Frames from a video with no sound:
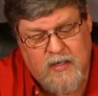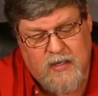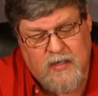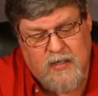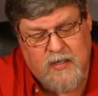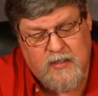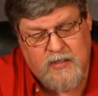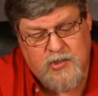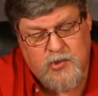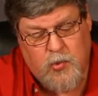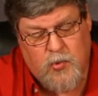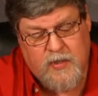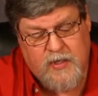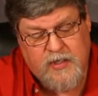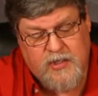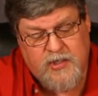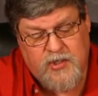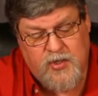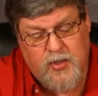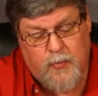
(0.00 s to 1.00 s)

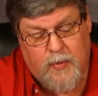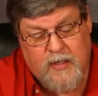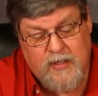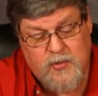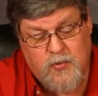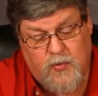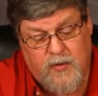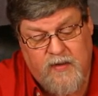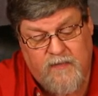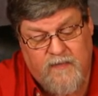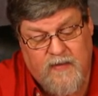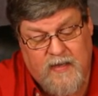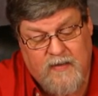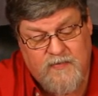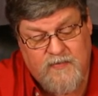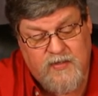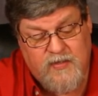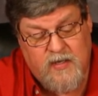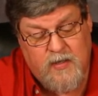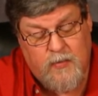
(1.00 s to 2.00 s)
22 by
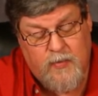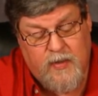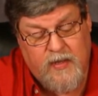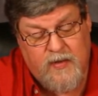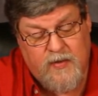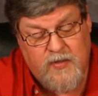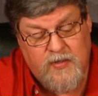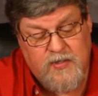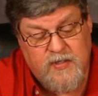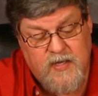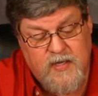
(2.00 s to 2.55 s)
25 centimeters,